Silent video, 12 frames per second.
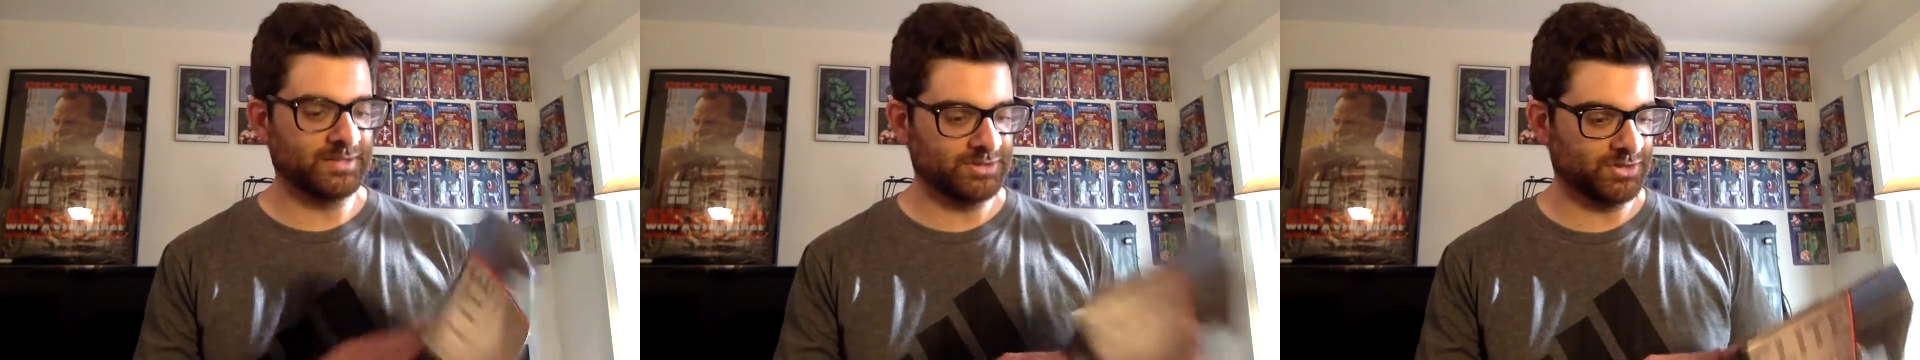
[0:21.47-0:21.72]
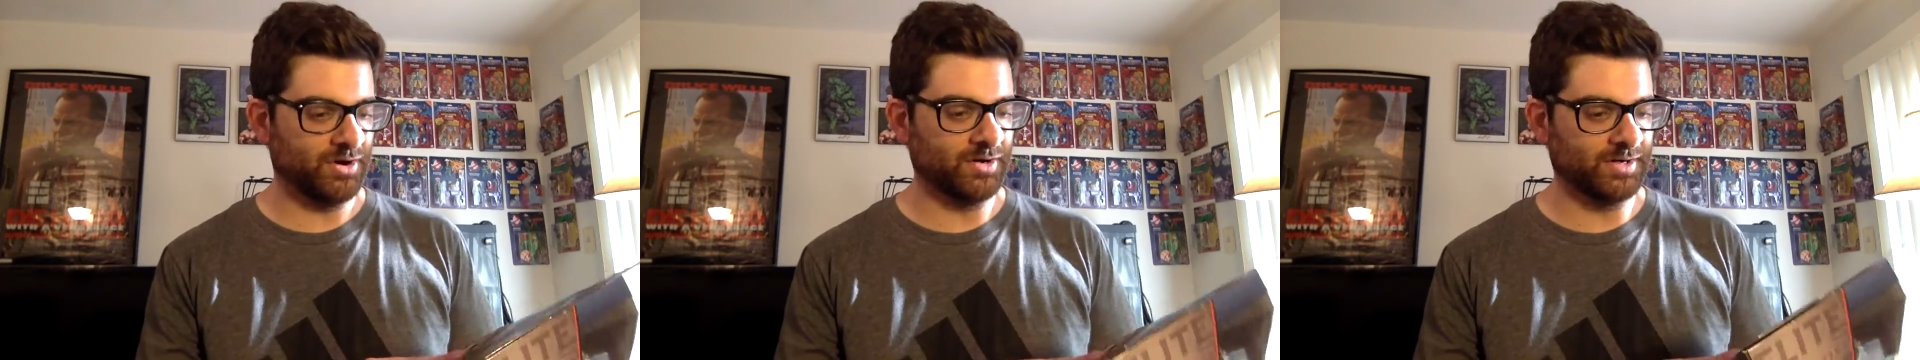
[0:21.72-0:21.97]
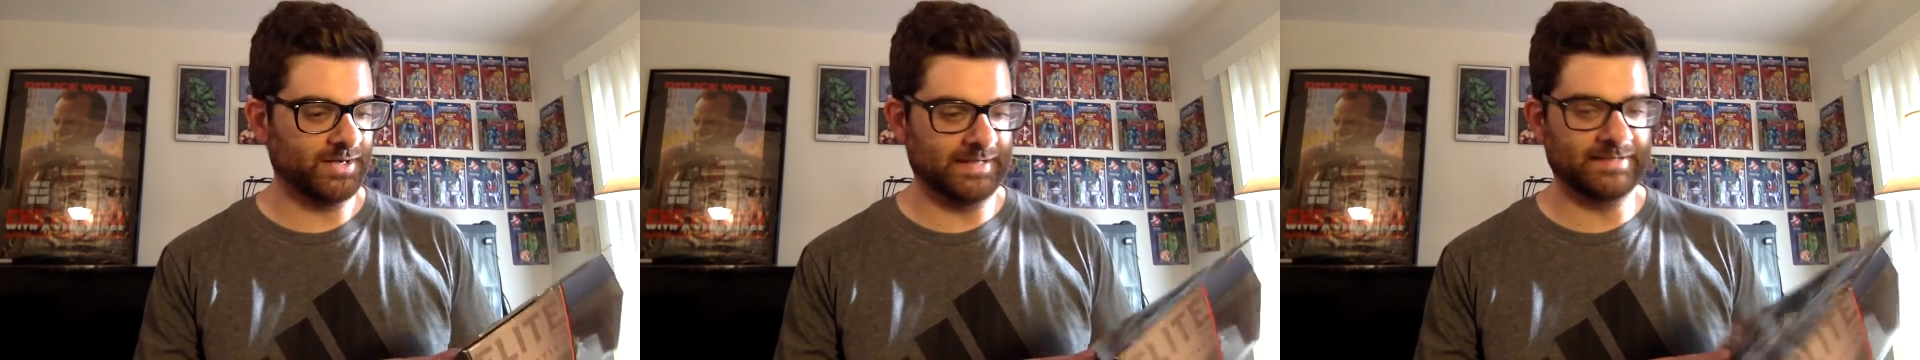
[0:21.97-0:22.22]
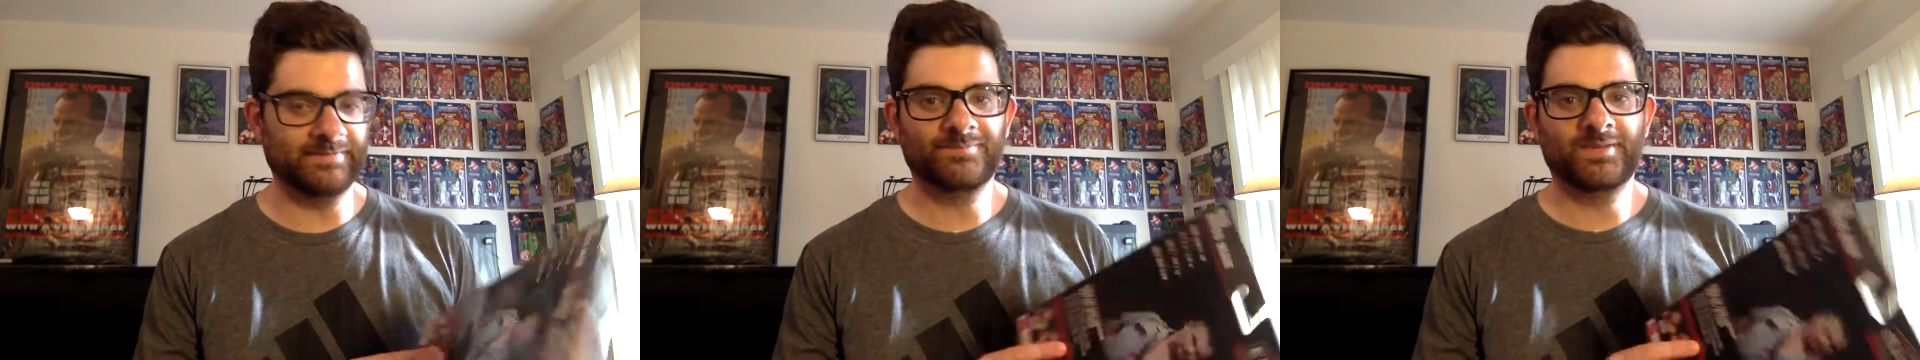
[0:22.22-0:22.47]
at
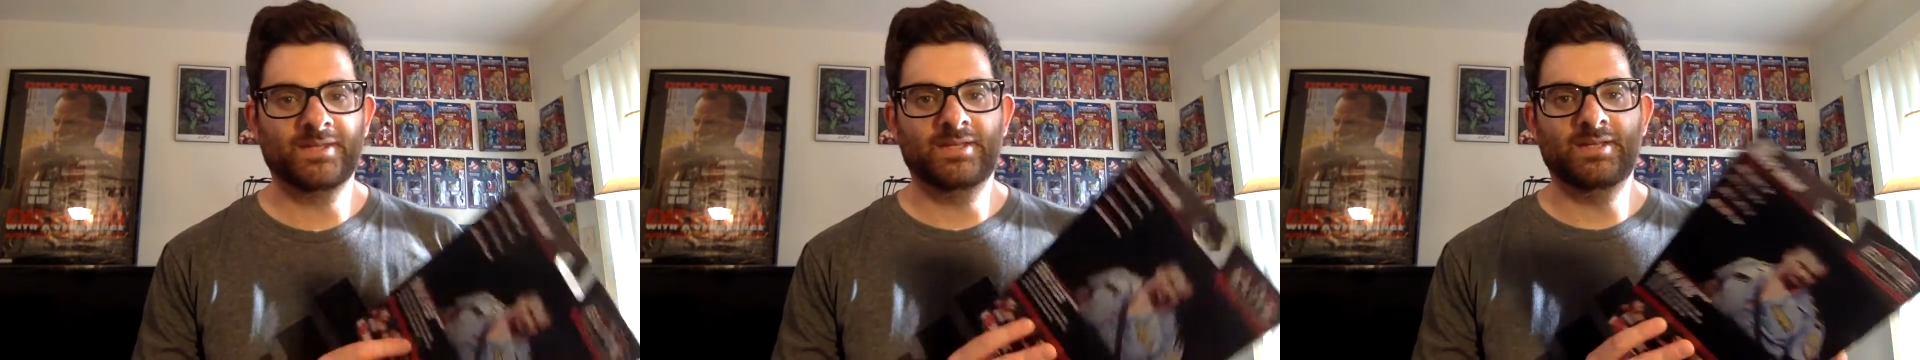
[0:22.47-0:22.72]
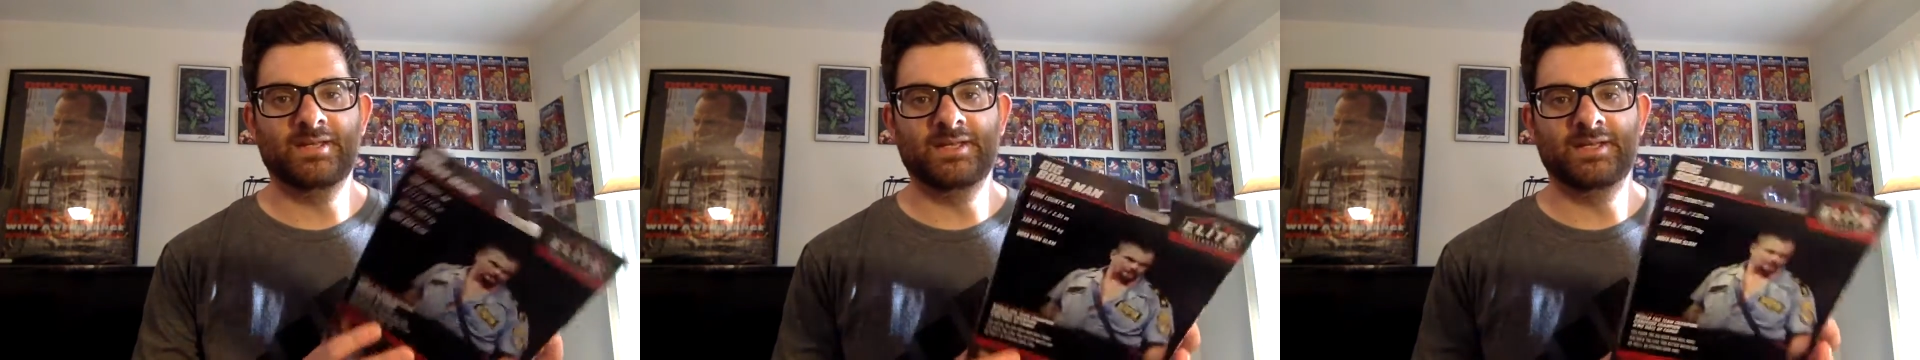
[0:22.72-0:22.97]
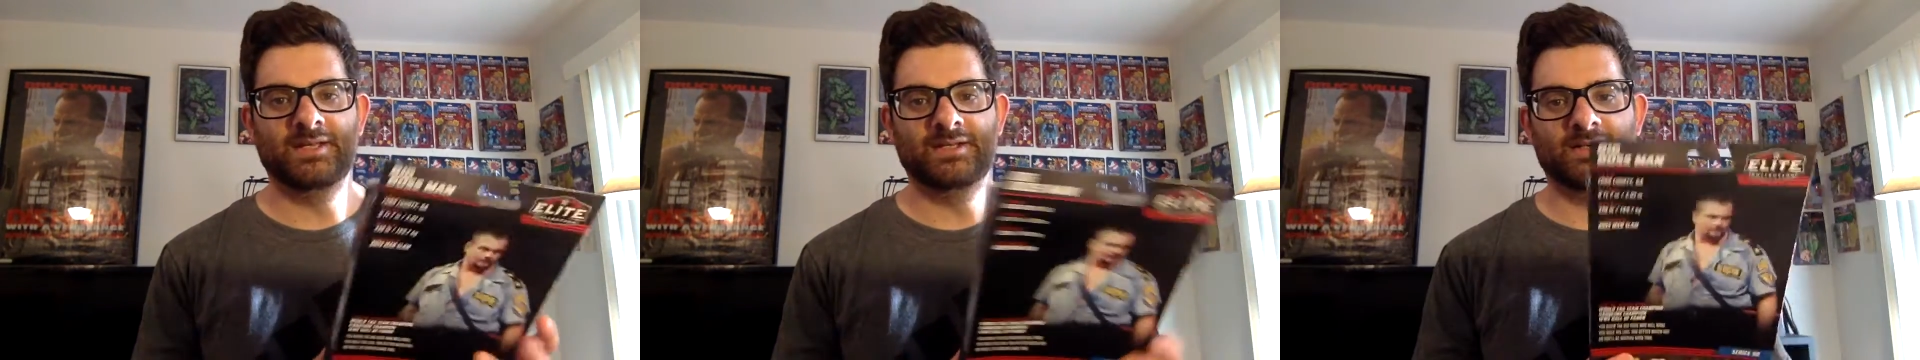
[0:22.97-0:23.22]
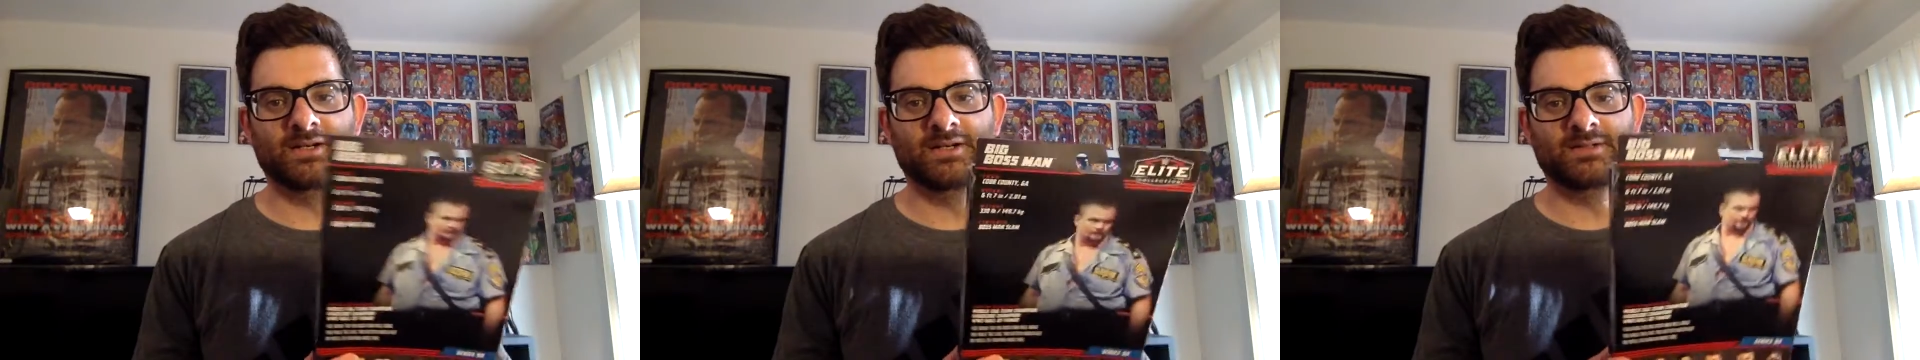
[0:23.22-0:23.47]
Target, and
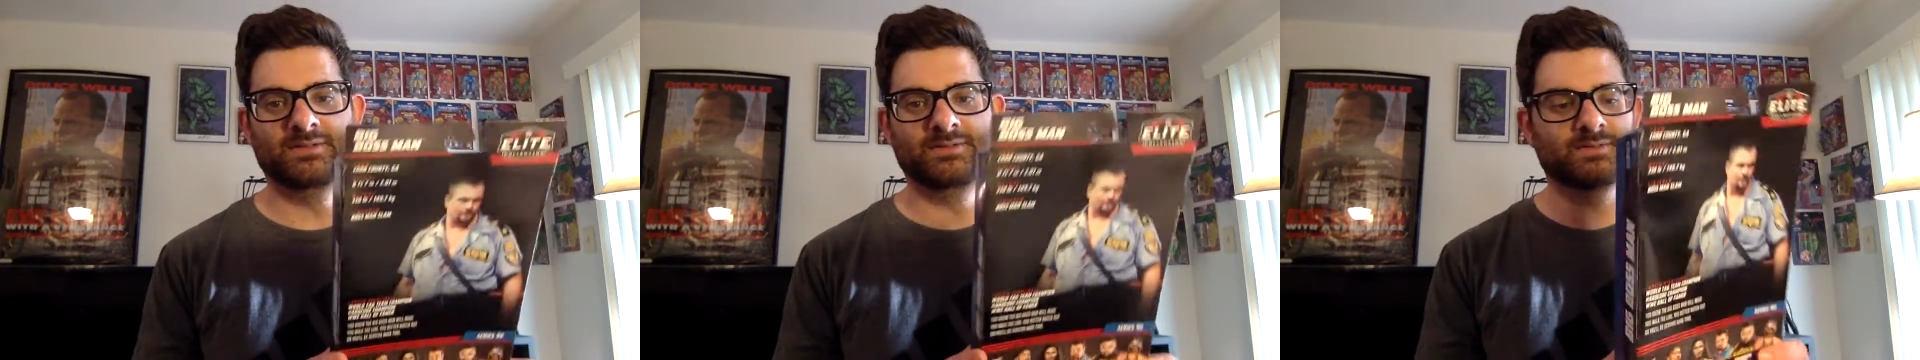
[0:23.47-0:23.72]
uh,